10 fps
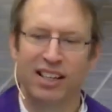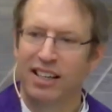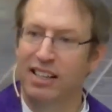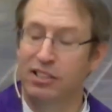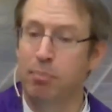
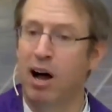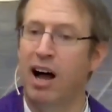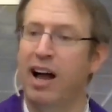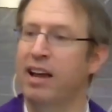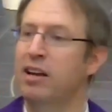is
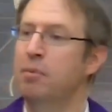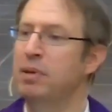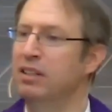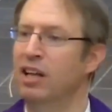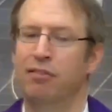my
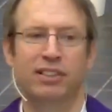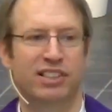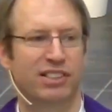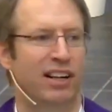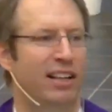beloved
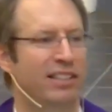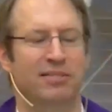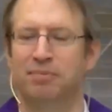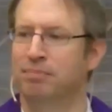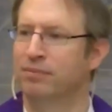Son.